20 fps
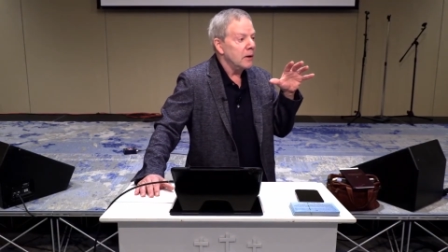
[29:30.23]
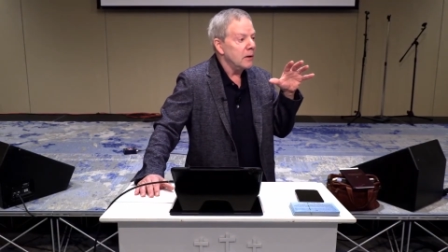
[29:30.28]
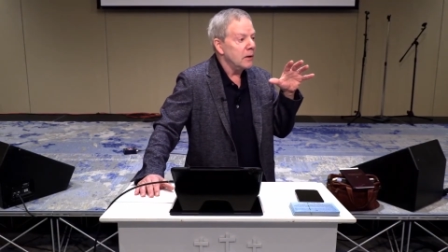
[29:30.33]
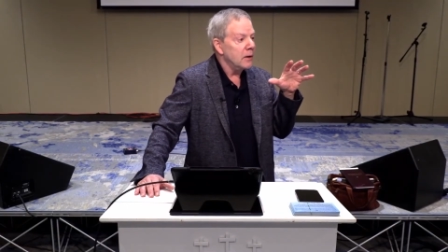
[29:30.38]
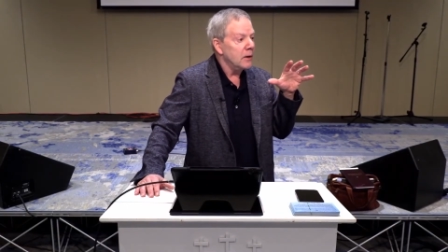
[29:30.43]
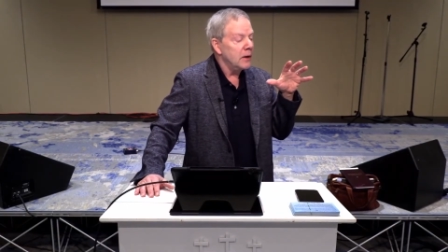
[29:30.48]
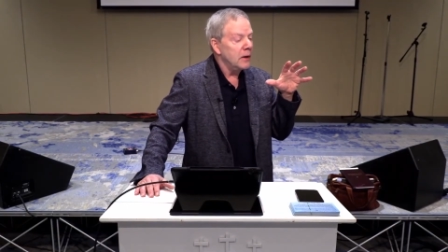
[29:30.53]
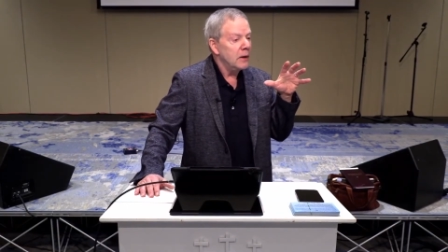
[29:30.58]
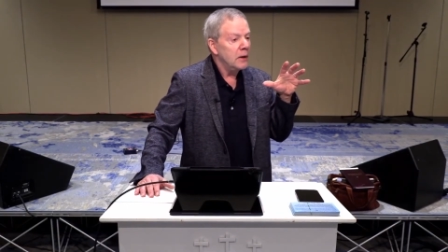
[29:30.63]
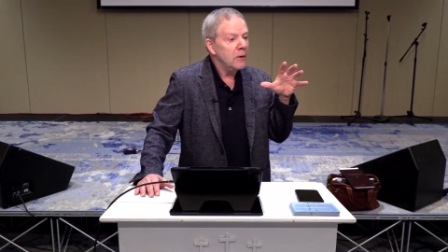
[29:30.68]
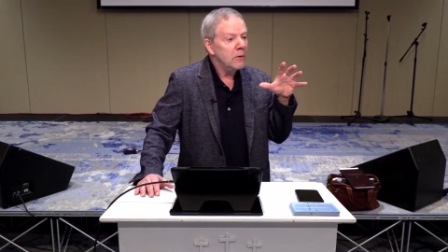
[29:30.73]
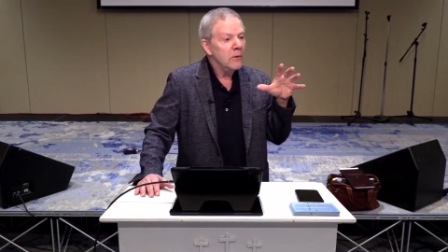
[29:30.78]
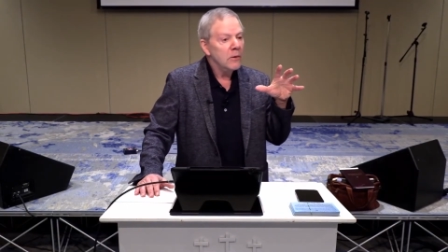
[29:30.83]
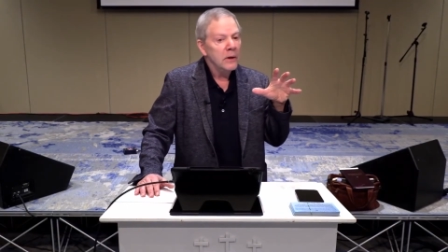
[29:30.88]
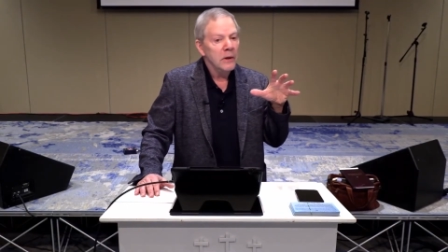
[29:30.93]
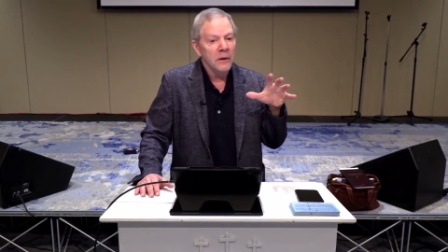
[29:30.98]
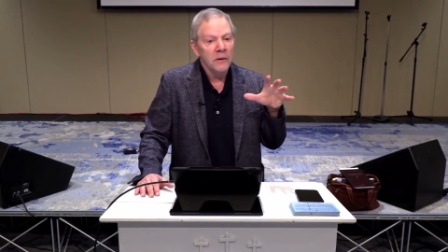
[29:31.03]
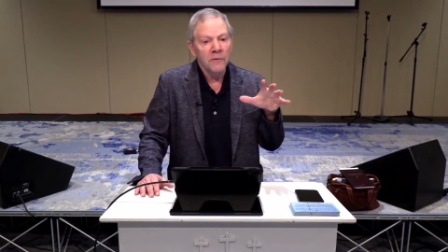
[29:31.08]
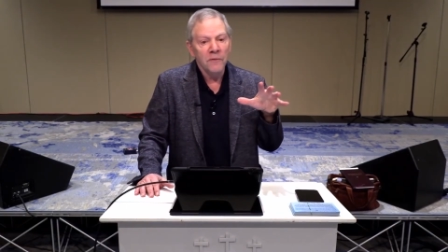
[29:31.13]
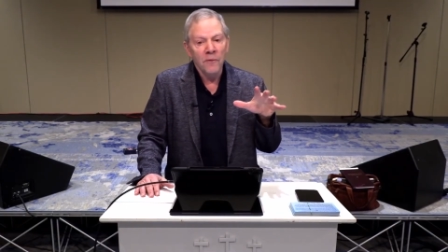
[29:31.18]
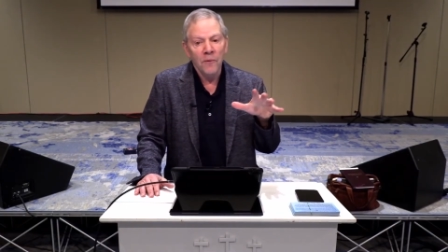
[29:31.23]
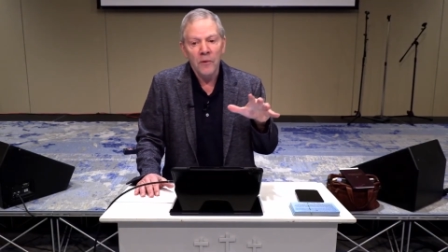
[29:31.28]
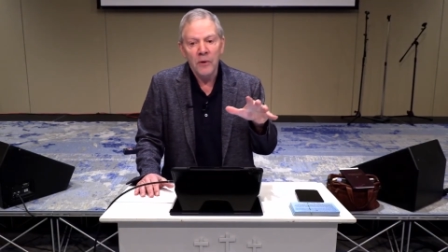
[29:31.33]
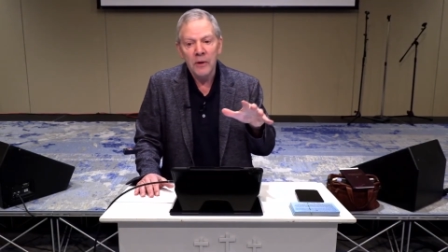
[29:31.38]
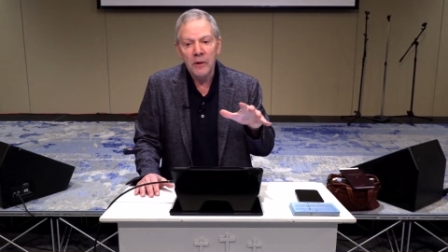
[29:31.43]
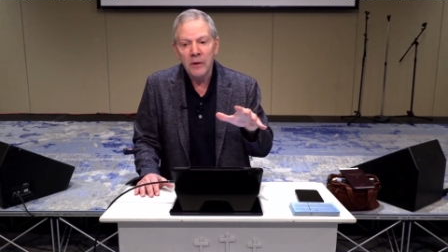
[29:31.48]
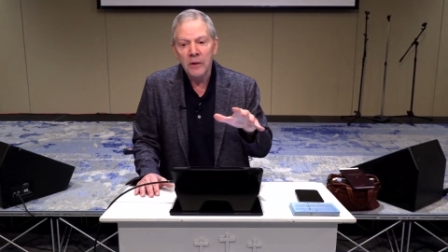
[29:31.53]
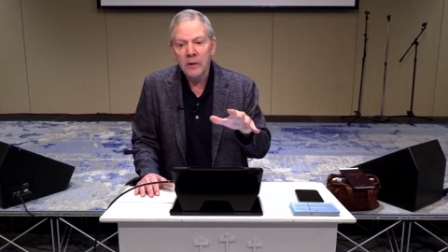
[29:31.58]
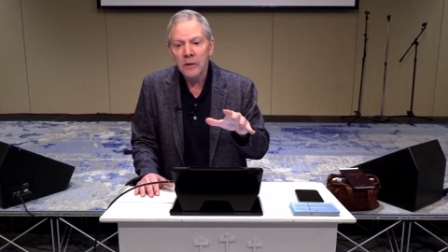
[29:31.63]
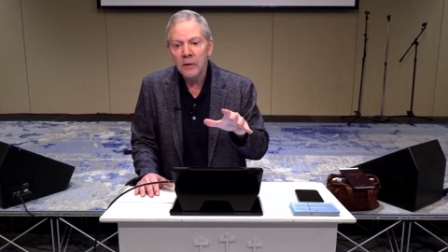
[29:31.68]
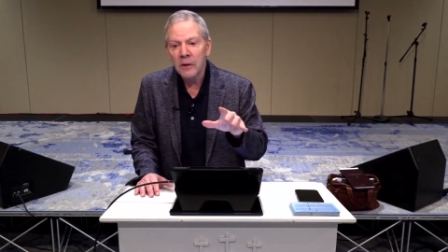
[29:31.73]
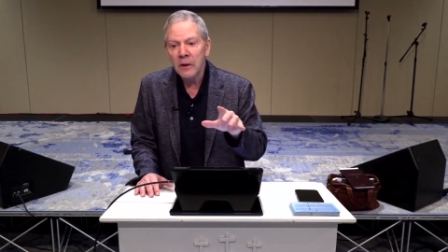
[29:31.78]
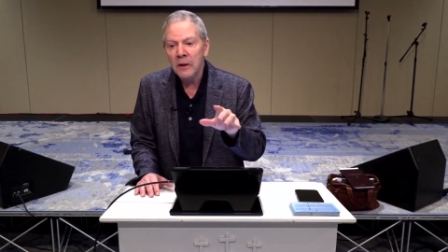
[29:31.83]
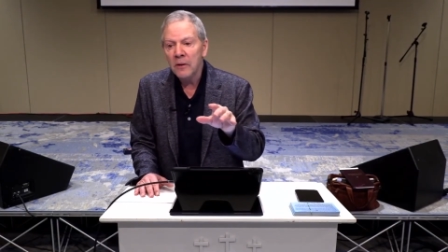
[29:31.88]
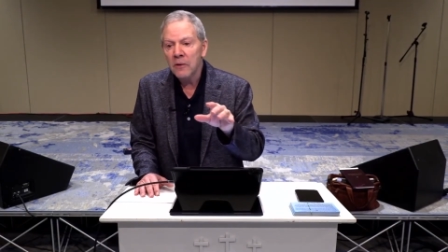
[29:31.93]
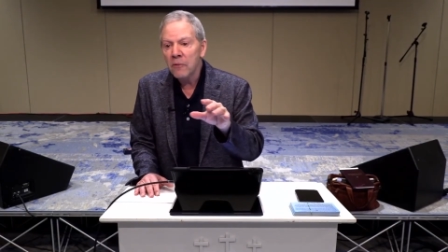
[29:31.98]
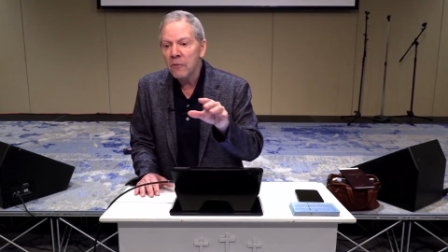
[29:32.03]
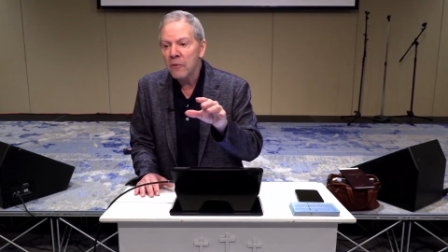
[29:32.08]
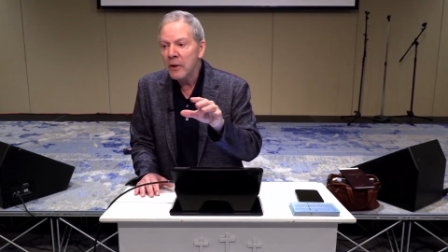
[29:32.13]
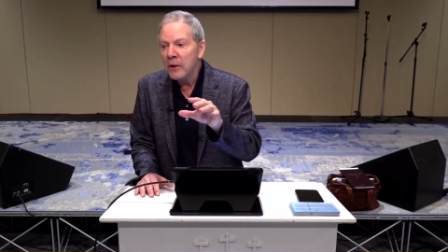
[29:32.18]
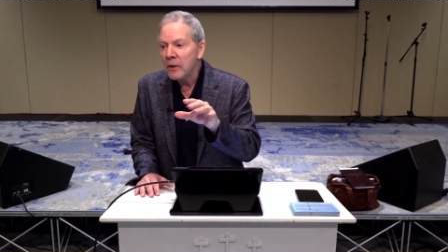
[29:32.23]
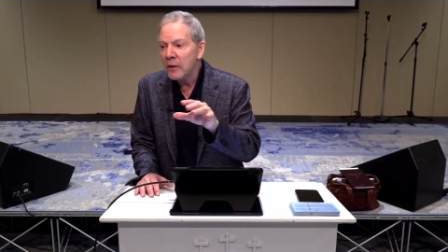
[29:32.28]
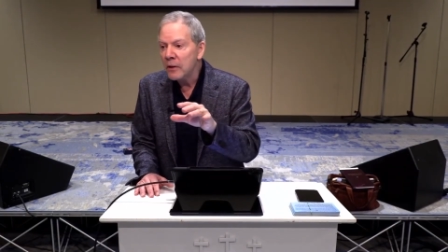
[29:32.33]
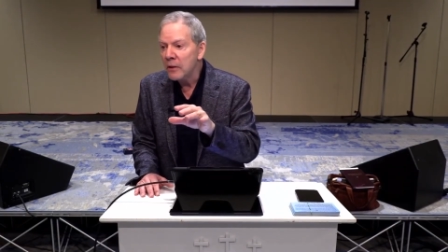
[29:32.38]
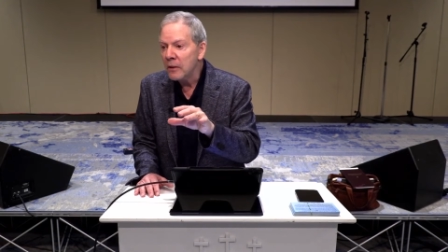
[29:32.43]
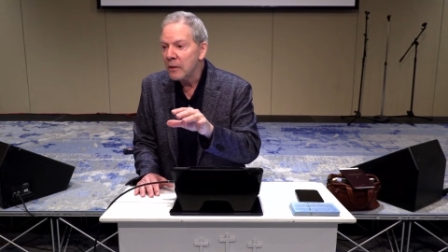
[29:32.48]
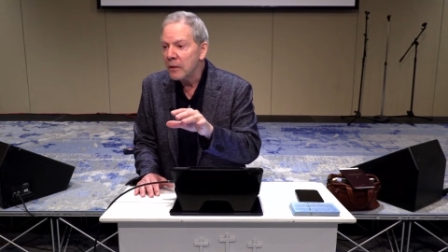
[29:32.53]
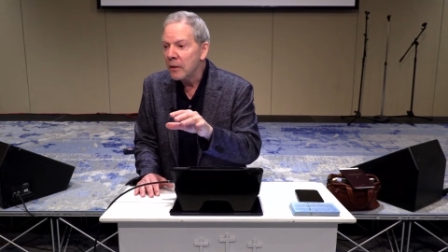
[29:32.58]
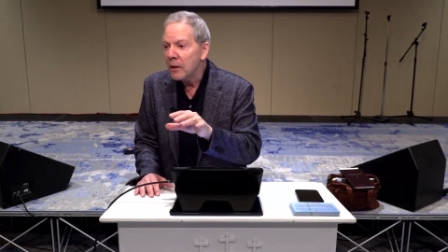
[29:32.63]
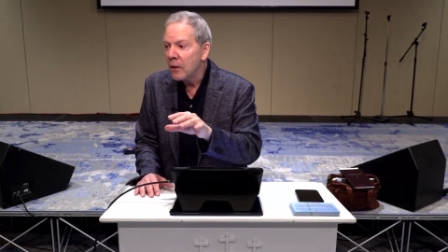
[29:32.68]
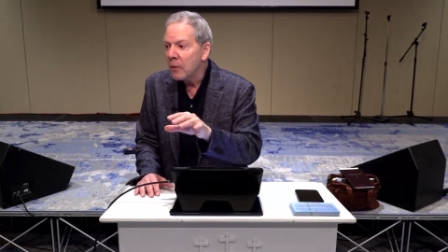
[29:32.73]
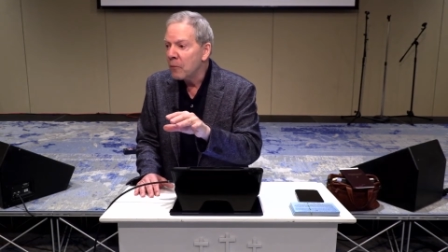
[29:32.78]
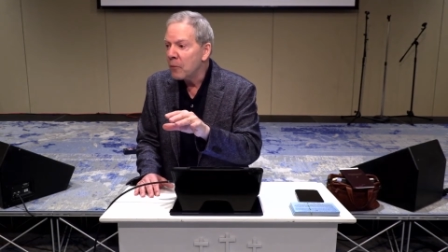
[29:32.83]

to hear his voice increases